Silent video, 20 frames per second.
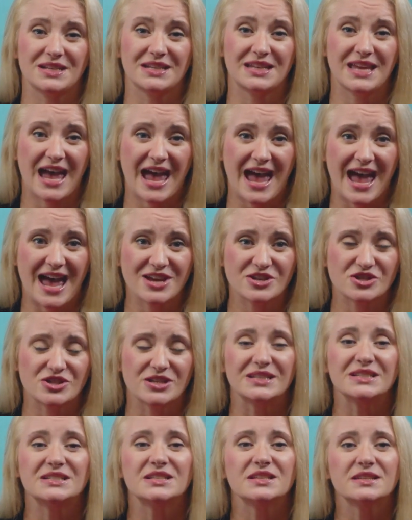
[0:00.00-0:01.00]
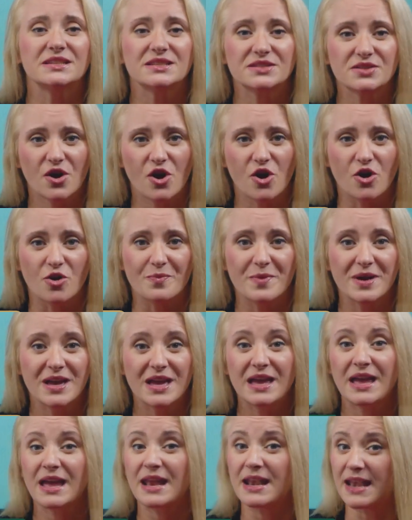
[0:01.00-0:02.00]
in cash into this home,
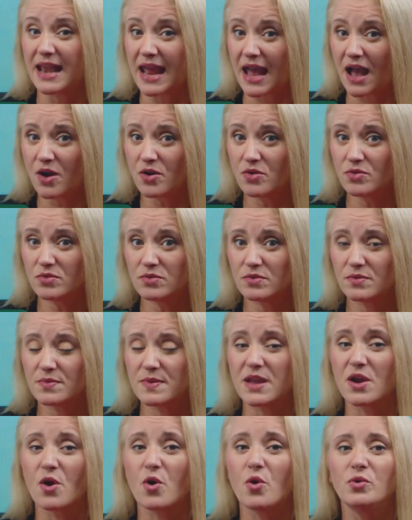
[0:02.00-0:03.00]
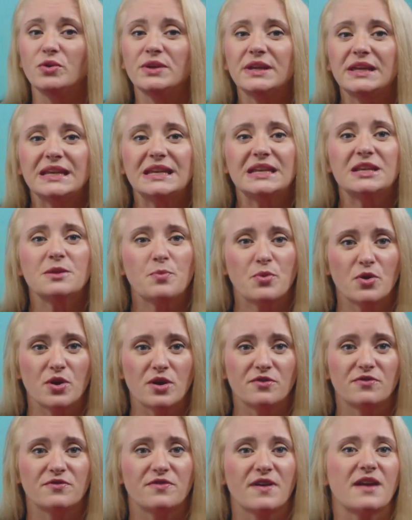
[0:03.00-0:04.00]
now they only need to
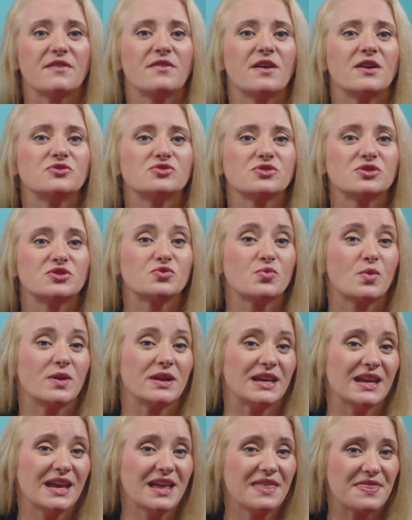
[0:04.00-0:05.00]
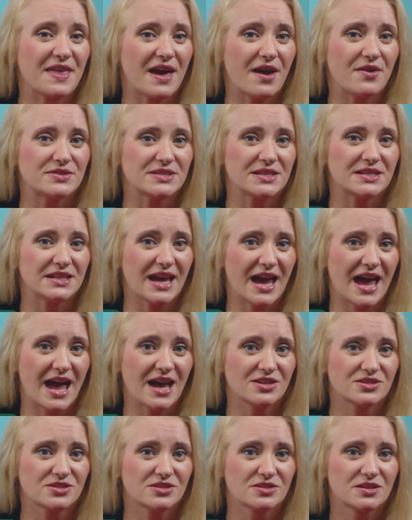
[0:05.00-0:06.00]
put $528,000
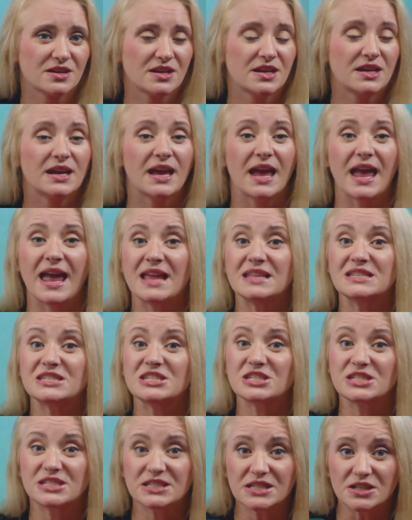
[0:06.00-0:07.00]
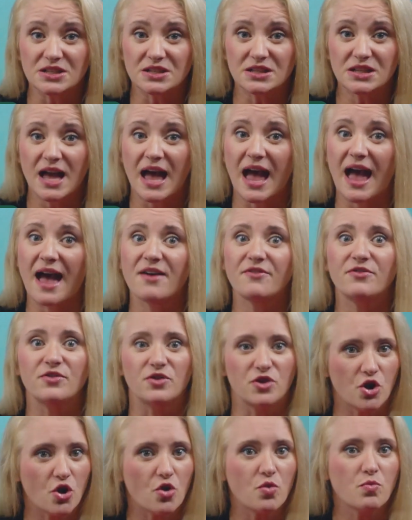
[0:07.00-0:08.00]
cash and still have
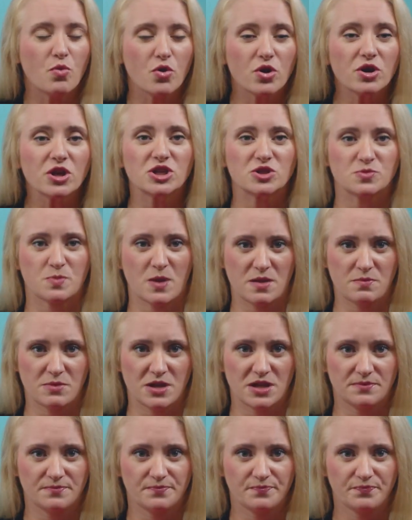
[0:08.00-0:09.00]
no mortgage payment.